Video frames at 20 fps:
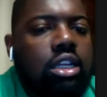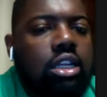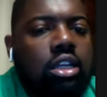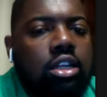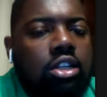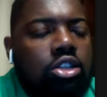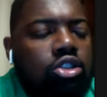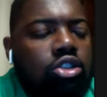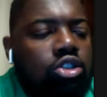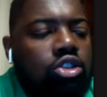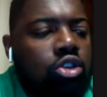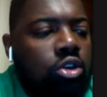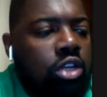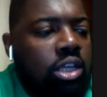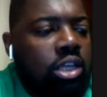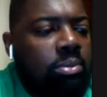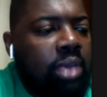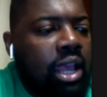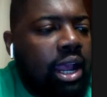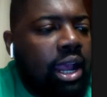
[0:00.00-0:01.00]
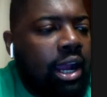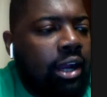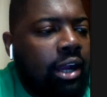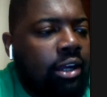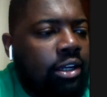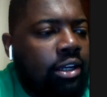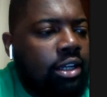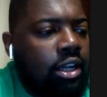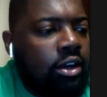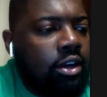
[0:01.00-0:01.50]
just Judy been
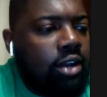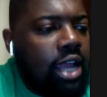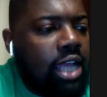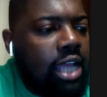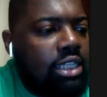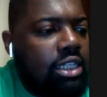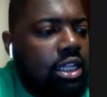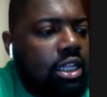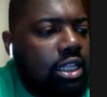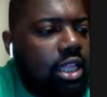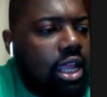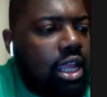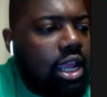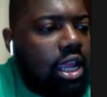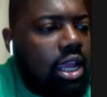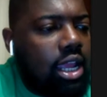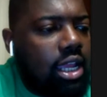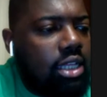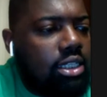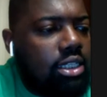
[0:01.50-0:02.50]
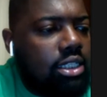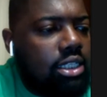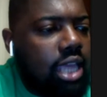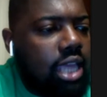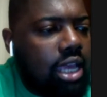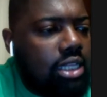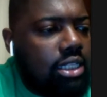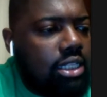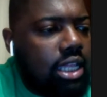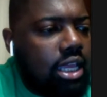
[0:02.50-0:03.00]
hurt though. That's the thing. He just
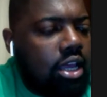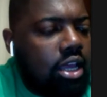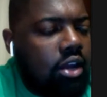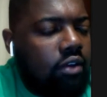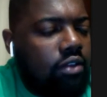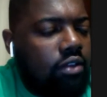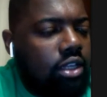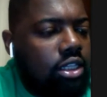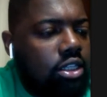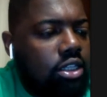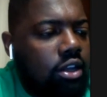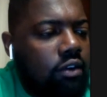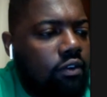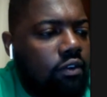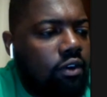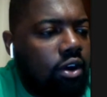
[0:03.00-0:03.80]
can't stay healthy so